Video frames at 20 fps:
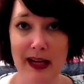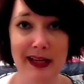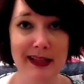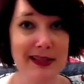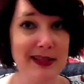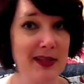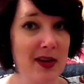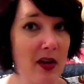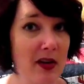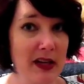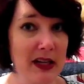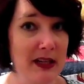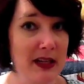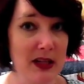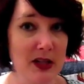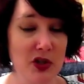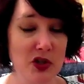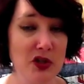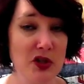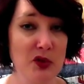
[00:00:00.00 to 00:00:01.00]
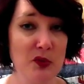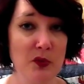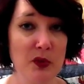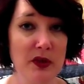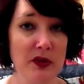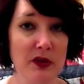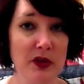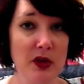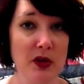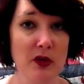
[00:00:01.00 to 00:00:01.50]
It's not an issue
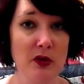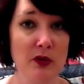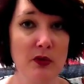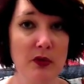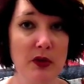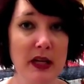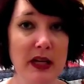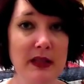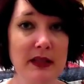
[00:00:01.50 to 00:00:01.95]
with you.